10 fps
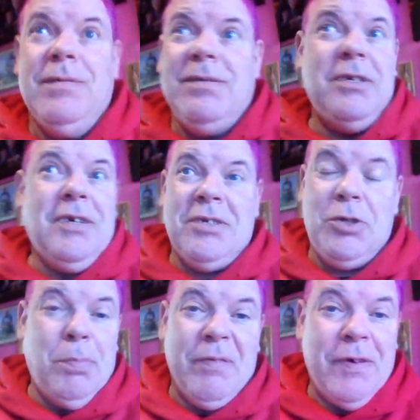Just a
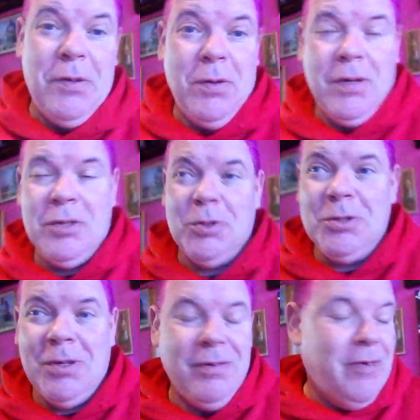stupid video as
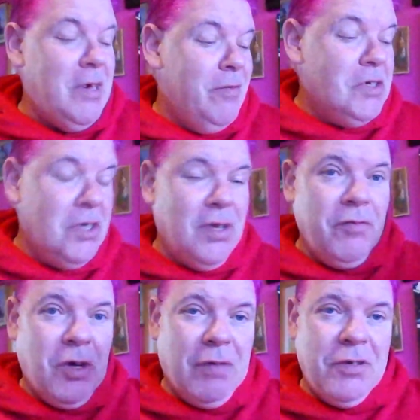usual. Right, listen,
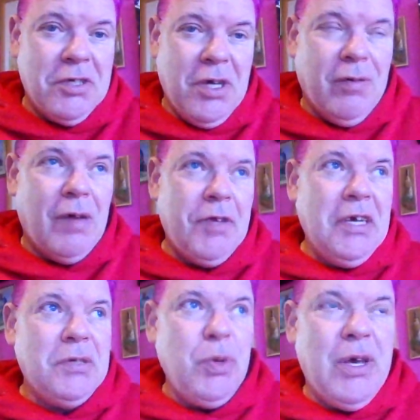look after yourself. Have a
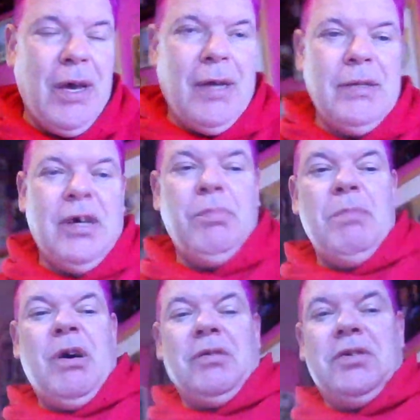nice weekend. I'll be
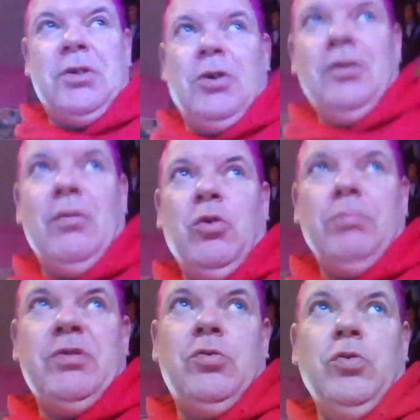back soon. I'm going
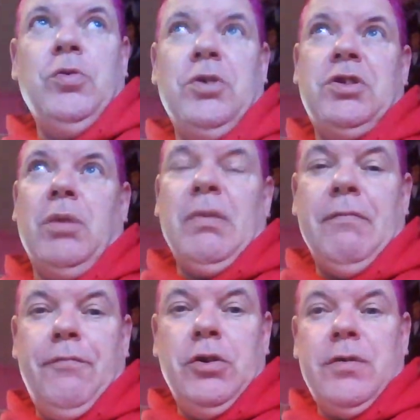to do some
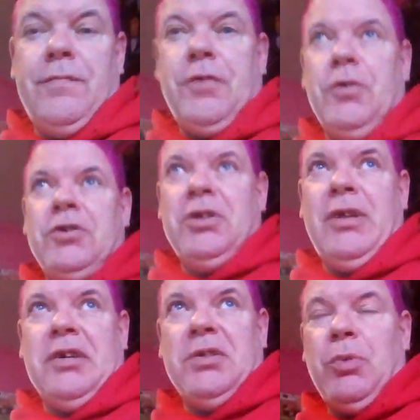food reviews
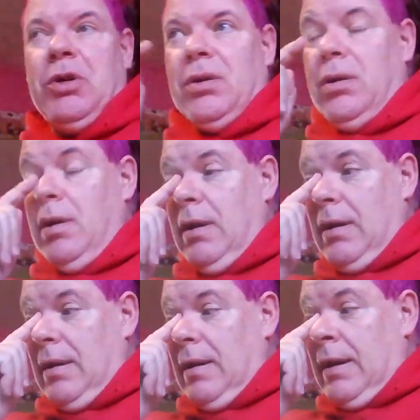next week.
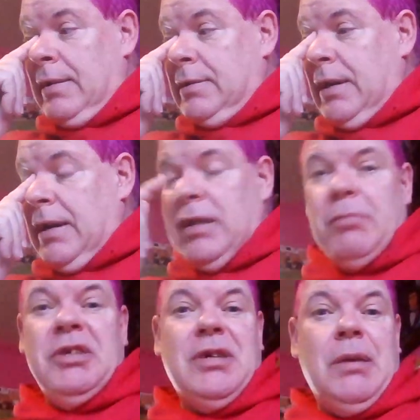And in the
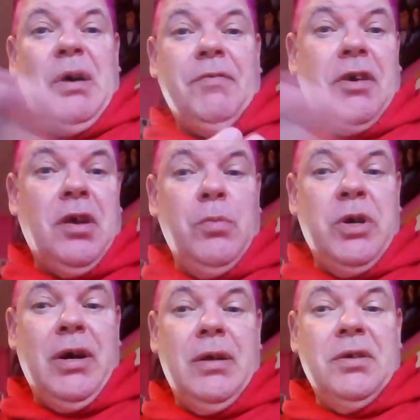meantime, have a great
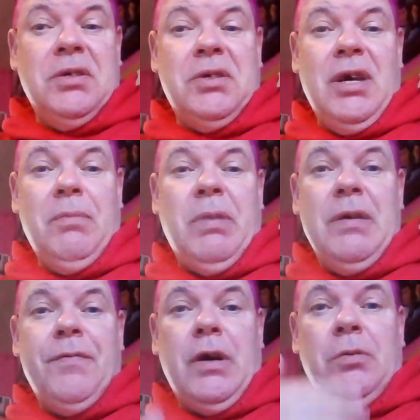weekend, as I say. Bye
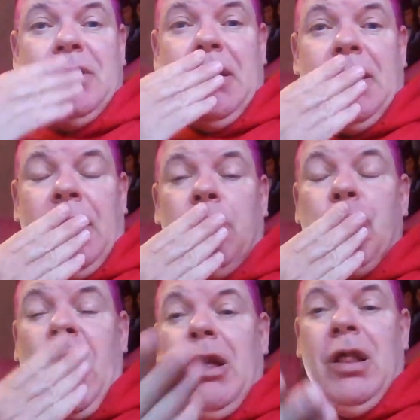for now. Take care.
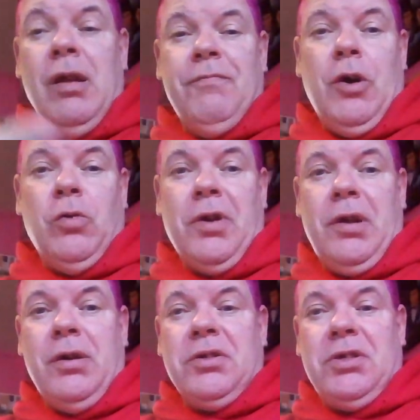Lovely
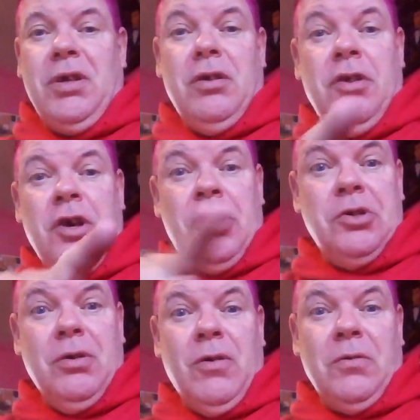Hungry Nuts. The
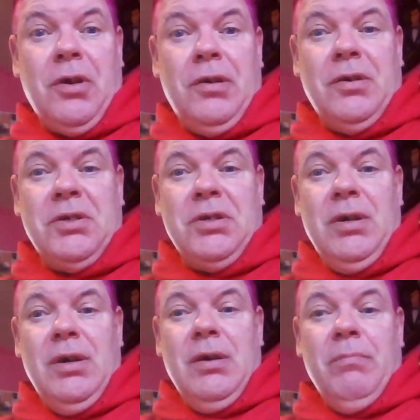original Hungry Nuts.
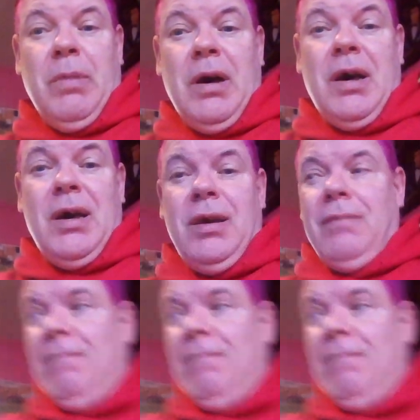Bye.